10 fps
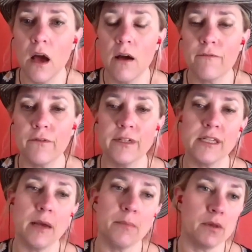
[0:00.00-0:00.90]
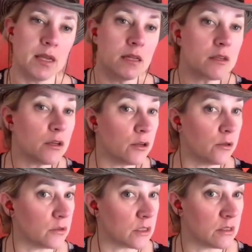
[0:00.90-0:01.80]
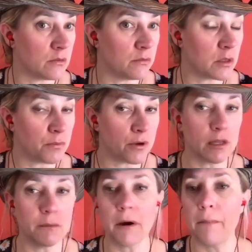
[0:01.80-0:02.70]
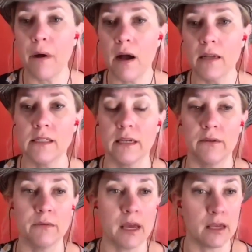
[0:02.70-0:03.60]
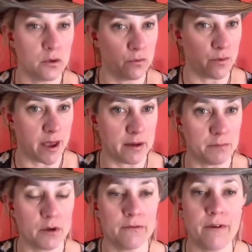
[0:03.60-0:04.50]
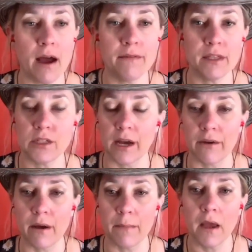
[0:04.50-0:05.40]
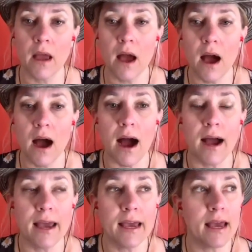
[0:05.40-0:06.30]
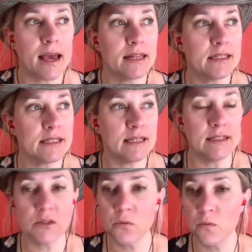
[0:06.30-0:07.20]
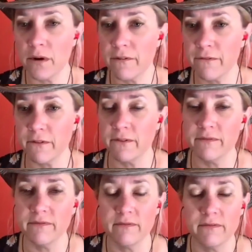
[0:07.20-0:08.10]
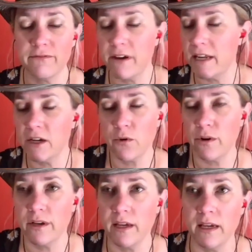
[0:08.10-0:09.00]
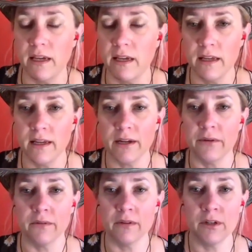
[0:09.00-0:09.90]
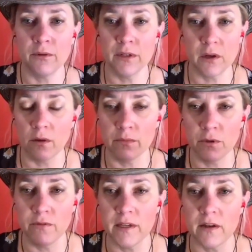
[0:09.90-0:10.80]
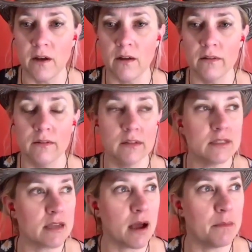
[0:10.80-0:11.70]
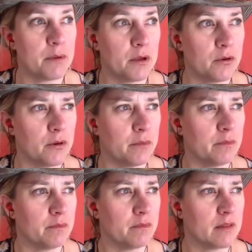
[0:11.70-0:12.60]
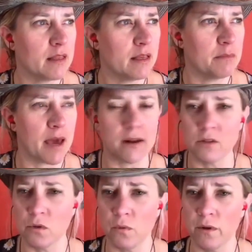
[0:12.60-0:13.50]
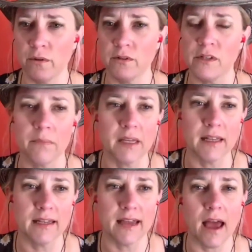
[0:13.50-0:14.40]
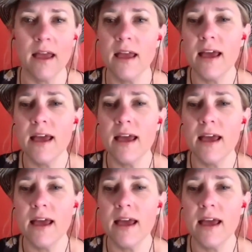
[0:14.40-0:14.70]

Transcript: For example, In Cahoots with the Prickly Pear Posse that you read, book 5 of the Jackrabbit, I had seen this wonderful, funny, quirky, new adult movie called Scott Pilgrim, I think Battles the World or something like that.